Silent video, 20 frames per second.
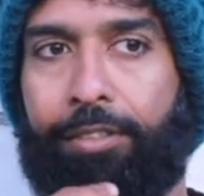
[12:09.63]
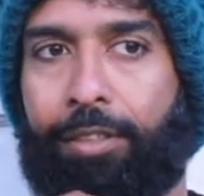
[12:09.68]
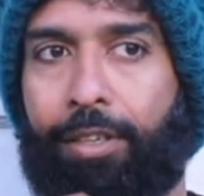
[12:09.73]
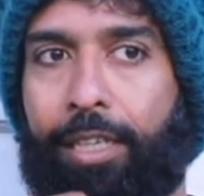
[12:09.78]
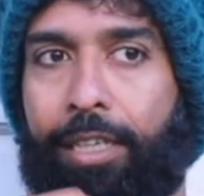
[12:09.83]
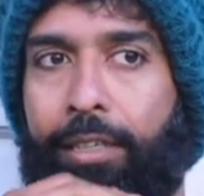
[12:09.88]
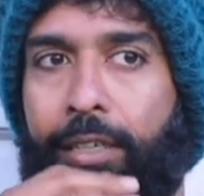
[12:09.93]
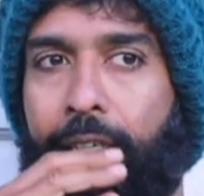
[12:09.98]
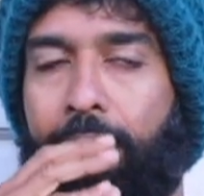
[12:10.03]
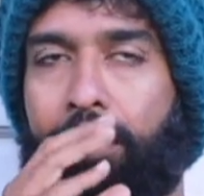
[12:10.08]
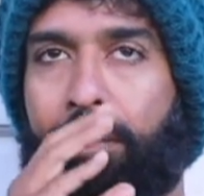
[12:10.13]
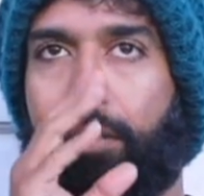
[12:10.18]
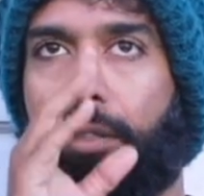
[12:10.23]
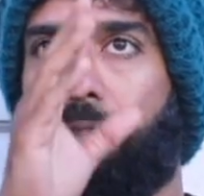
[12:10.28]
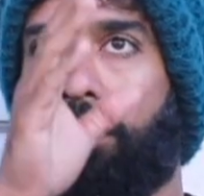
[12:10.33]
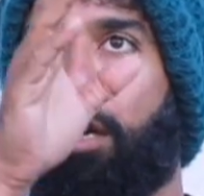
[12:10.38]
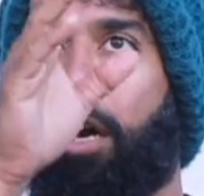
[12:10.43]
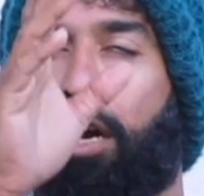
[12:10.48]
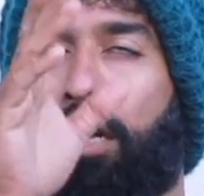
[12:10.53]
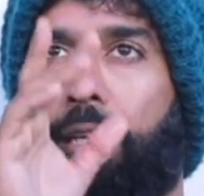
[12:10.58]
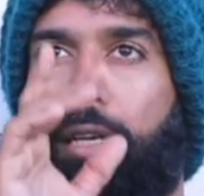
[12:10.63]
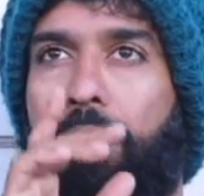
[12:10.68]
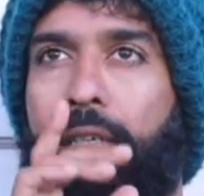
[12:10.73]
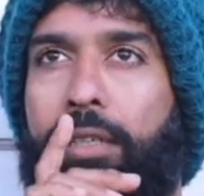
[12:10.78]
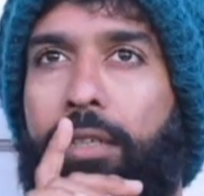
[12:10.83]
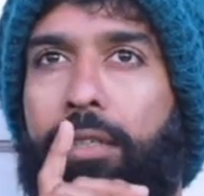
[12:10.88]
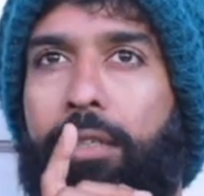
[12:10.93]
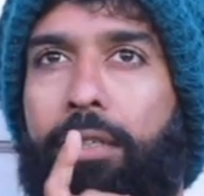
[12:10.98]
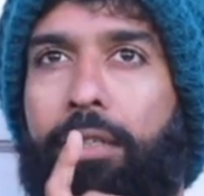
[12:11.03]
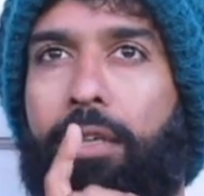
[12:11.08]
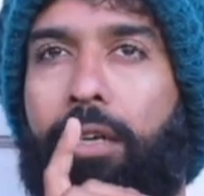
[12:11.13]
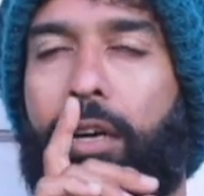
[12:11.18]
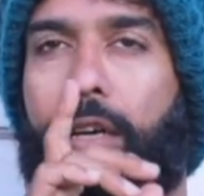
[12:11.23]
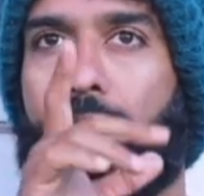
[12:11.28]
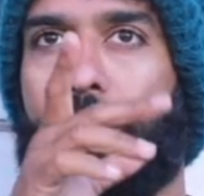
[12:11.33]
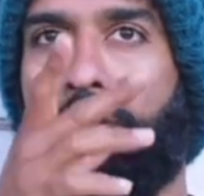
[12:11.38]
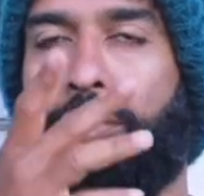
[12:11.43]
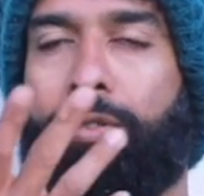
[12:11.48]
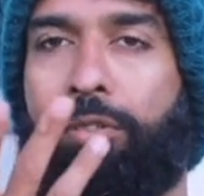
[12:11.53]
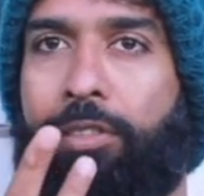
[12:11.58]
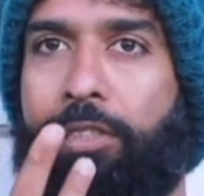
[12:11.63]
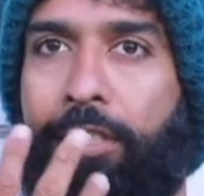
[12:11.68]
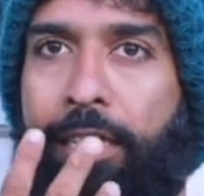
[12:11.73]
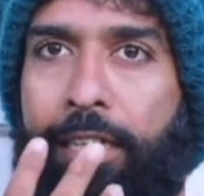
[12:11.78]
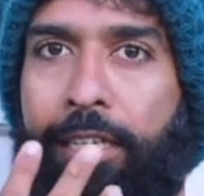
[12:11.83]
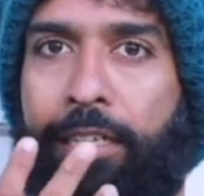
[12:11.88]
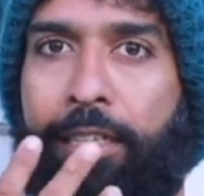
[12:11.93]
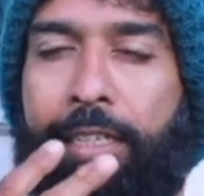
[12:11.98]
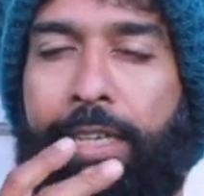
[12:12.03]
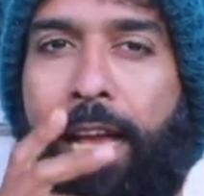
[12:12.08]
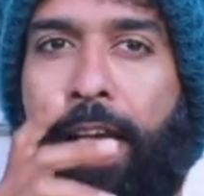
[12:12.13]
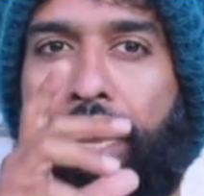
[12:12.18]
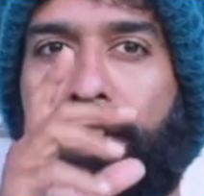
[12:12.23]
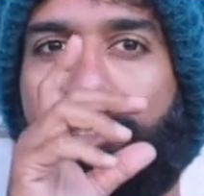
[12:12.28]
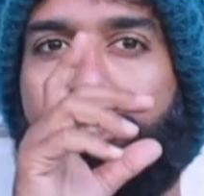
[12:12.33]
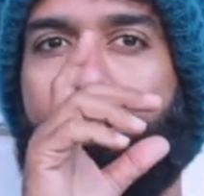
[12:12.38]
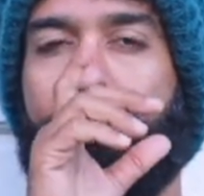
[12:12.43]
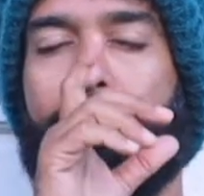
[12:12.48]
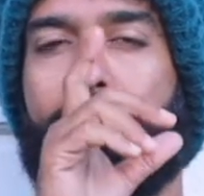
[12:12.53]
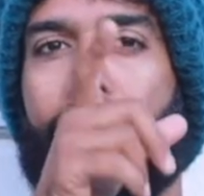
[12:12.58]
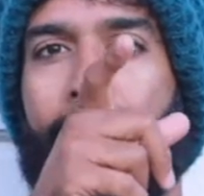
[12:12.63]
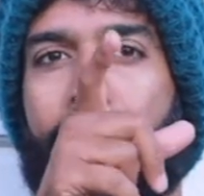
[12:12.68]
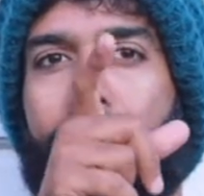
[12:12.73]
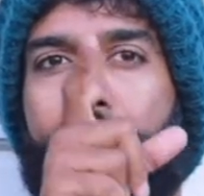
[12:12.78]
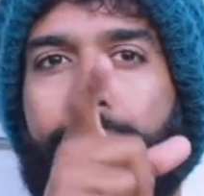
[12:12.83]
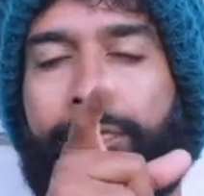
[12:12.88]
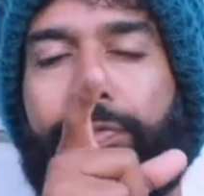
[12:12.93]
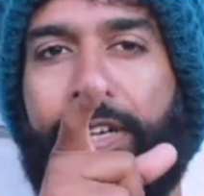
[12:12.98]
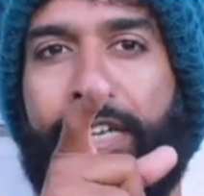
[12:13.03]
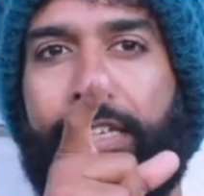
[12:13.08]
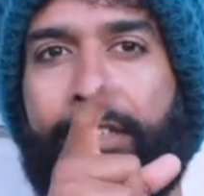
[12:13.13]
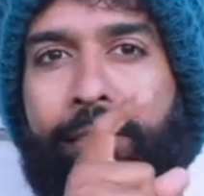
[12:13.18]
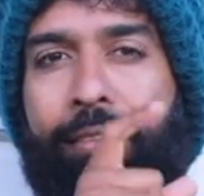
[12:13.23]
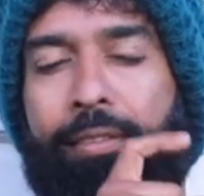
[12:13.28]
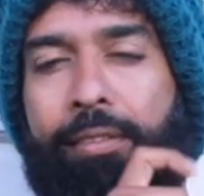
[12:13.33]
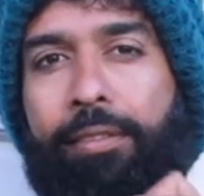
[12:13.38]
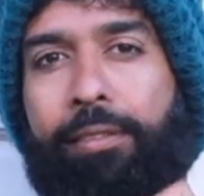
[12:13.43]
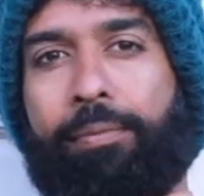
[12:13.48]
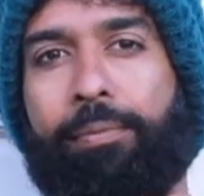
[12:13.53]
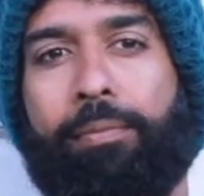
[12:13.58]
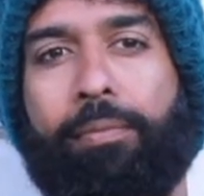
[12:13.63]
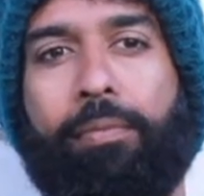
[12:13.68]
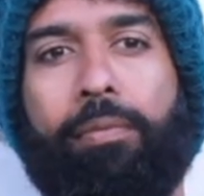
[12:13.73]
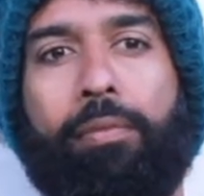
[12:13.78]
So I could not associate the action with the face.